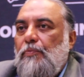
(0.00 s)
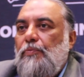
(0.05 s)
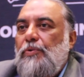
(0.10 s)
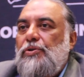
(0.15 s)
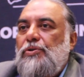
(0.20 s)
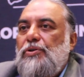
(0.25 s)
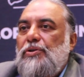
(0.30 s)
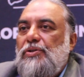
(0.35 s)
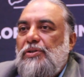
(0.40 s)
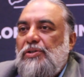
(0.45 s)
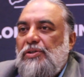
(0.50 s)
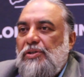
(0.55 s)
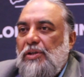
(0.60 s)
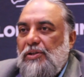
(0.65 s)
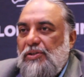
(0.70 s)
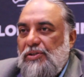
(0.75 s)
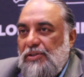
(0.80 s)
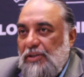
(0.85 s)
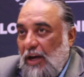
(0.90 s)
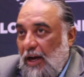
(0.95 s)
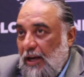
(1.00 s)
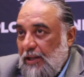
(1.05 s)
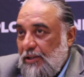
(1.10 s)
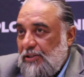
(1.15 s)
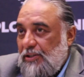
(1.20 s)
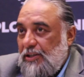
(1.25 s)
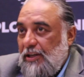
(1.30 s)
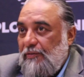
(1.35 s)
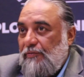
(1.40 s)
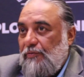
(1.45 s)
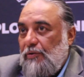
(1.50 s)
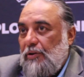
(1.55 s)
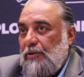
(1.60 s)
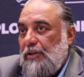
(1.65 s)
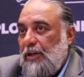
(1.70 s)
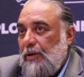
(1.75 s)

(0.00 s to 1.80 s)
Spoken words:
which is unsafe for